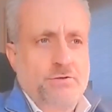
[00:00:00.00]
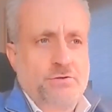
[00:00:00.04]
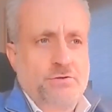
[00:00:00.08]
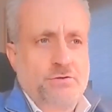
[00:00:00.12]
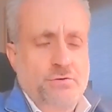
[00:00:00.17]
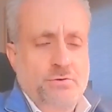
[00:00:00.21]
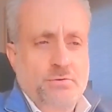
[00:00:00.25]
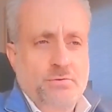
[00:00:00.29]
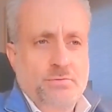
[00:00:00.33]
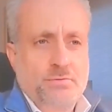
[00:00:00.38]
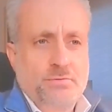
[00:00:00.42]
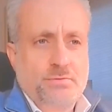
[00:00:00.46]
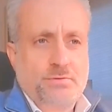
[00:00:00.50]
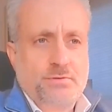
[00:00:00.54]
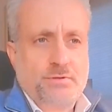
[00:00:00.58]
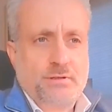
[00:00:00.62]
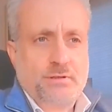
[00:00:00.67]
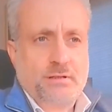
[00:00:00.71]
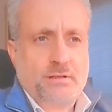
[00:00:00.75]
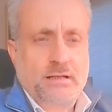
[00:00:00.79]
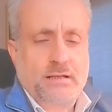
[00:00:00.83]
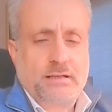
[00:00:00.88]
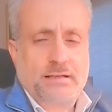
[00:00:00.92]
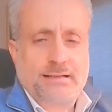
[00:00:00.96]

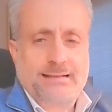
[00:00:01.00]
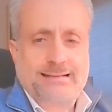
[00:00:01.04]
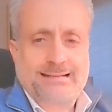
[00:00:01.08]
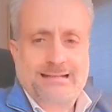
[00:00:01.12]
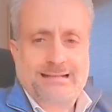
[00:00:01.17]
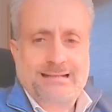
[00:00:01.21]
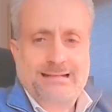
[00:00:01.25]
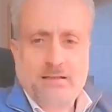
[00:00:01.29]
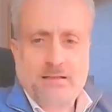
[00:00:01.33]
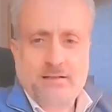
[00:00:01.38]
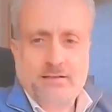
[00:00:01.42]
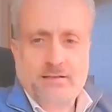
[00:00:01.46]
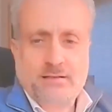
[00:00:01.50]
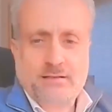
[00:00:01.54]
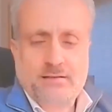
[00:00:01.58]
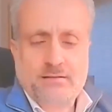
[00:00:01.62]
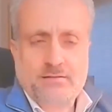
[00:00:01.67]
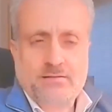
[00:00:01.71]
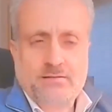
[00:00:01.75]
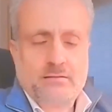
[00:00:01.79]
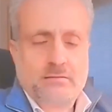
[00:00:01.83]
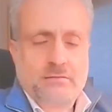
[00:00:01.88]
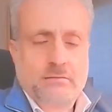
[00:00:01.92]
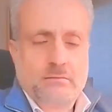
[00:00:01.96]
Jews and
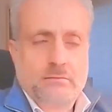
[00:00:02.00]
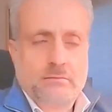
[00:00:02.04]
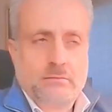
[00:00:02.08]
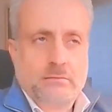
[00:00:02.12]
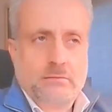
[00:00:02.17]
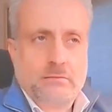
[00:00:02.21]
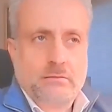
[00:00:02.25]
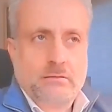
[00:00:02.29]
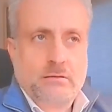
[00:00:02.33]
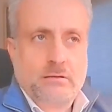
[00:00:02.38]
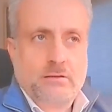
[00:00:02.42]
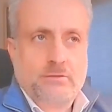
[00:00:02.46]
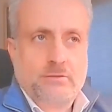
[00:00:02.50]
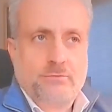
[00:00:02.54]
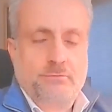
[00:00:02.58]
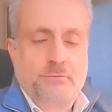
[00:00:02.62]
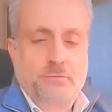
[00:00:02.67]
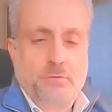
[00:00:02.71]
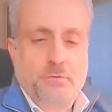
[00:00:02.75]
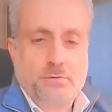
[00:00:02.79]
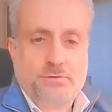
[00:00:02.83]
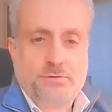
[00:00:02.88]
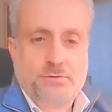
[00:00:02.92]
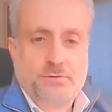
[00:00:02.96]
Italians
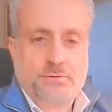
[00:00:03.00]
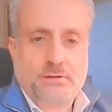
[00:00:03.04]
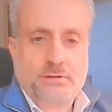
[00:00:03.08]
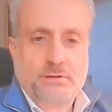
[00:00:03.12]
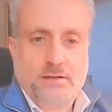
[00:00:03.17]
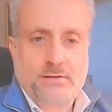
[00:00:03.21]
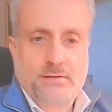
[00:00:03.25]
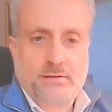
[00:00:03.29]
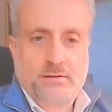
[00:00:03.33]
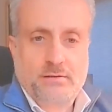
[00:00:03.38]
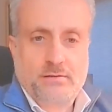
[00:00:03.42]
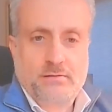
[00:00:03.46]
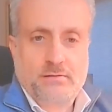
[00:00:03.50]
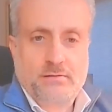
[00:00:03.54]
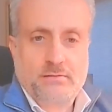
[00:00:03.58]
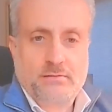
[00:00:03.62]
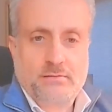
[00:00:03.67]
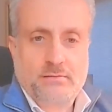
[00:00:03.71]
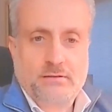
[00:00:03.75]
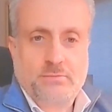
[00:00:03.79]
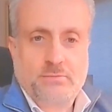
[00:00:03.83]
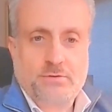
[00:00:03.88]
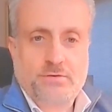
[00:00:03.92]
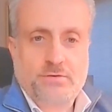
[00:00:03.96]
fought together.
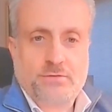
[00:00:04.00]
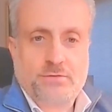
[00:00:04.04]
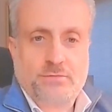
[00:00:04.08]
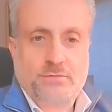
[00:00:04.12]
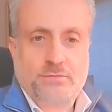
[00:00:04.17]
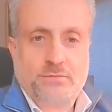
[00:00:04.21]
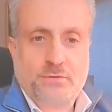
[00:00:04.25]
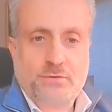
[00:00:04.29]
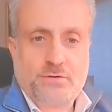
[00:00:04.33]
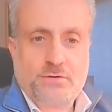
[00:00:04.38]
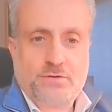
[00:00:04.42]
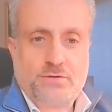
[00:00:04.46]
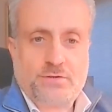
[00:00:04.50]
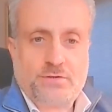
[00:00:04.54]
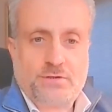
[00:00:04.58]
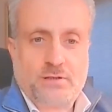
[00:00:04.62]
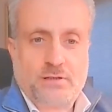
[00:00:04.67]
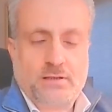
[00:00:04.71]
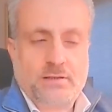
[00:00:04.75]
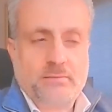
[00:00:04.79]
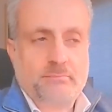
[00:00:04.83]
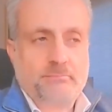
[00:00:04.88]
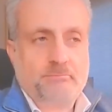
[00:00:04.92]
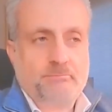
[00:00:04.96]
It was the first
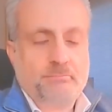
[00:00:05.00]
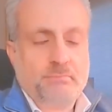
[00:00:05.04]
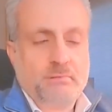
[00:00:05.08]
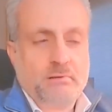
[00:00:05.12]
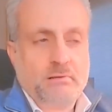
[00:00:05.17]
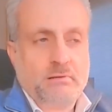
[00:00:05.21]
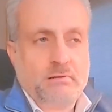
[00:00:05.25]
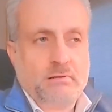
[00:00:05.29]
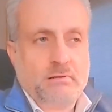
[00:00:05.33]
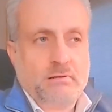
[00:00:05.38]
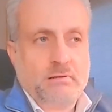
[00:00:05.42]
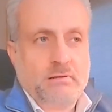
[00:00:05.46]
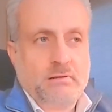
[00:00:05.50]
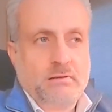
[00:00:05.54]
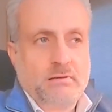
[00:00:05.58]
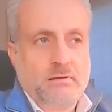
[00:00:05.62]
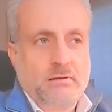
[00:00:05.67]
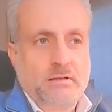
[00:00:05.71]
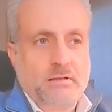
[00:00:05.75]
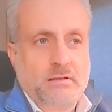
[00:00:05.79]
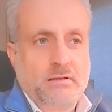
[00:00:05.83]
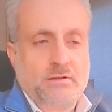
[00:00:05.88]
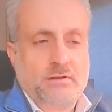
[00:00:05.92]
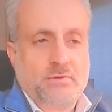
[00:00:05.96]
time
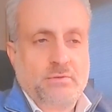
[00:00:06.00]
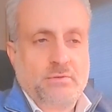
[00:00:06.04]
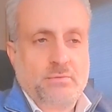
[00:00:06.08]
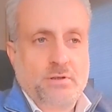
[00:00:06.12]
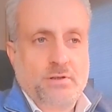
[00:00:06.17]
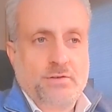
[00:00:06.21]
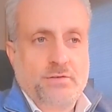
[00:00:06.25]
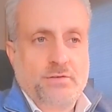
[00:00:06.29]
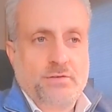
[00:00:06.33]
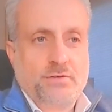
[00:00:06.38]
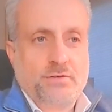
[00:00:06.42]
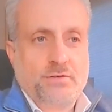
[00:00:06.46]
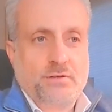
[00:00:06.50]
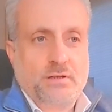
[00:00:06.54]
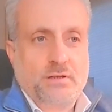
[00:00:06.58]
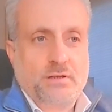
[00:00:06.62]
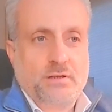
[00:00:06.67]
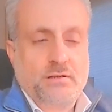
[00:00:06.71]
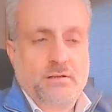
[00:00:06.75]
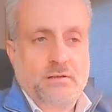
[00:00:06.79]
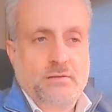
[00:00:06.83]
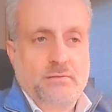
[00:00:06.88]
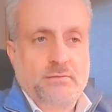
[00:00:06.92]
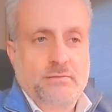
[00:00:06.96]
that there was
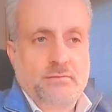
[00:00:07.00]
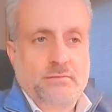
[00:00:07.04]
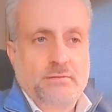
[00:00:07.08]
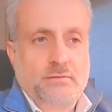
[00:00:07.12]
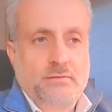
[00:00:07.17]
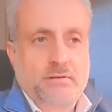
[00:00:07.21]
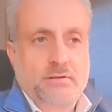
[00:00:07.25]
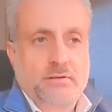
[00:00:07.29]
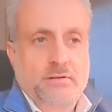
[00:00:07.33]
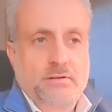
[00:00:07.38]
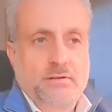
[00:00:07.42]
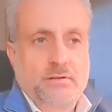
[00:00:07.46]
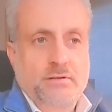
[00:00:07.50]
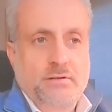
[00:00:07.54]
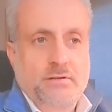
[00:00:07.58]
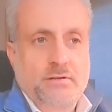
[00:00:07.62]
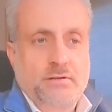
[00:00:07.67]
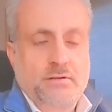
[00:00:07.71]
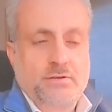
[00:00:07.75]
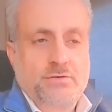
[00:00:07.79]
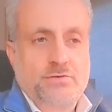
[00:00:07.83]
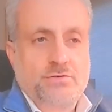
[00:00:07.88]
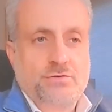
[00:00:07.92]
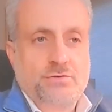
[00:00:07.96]
a
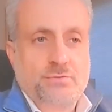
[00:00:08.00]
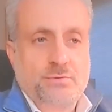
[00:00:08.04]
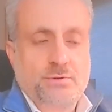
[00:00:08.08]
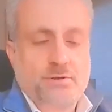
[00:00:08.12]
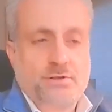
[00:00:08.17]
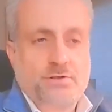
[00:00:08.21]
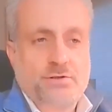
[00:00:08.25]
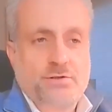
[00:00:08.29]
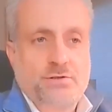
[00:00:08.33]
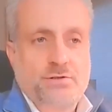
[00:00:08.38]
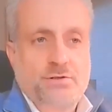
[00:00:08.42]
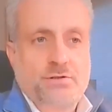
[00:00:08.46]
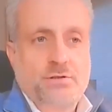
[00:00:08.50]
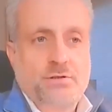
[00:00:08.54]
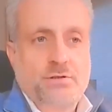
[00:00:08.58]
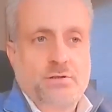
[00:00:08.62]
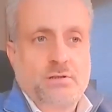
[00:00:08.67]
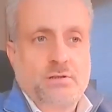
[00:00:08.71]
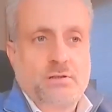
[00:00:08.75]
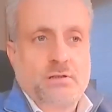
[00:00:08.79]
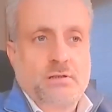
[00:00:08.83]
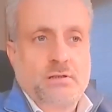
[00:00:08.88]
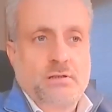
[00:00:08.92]
Jewish